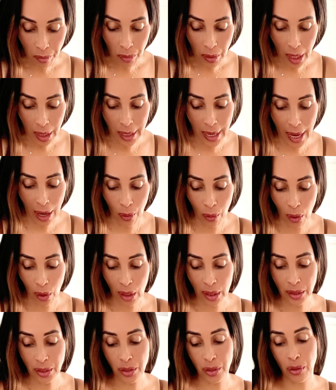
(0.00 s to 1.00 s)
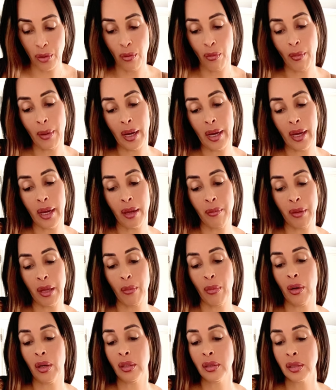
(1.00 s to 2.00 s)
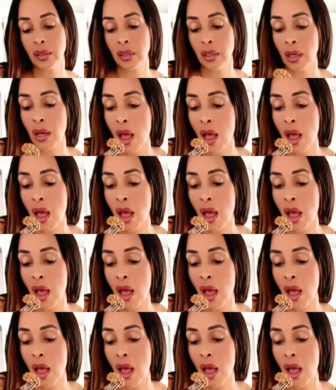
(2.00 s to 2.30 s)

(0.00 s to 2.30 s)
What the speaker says: Now on to my meatballs.